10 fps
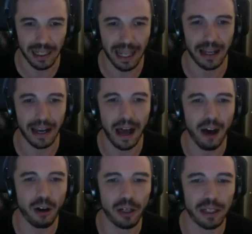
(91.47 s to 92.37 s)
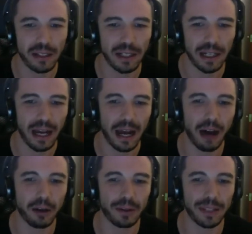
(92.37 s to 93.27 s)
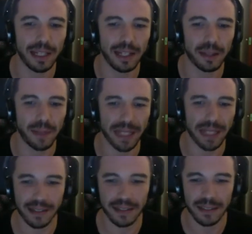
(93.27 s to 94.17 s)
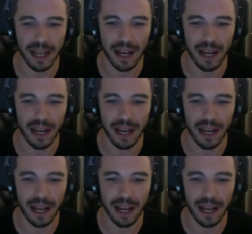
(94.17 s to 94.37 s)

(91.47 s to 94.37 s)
how did it begin?